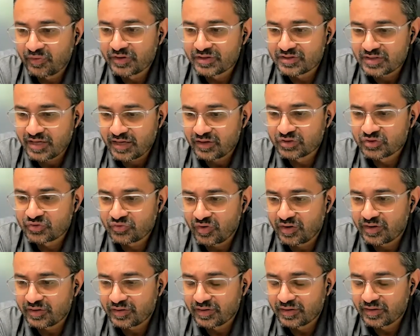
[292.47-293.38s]
the sales
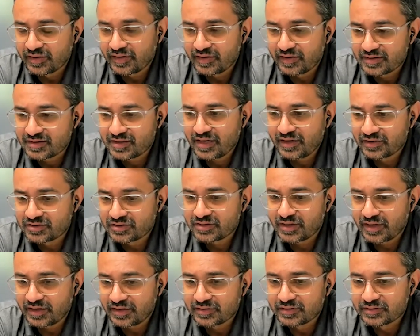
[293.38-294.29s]
funnel and the sales
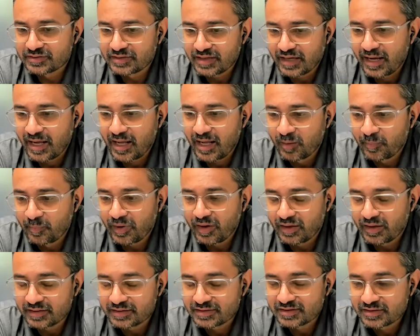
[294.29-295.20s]
cycle that help
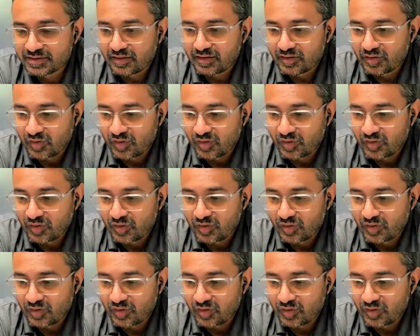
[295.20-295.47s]
us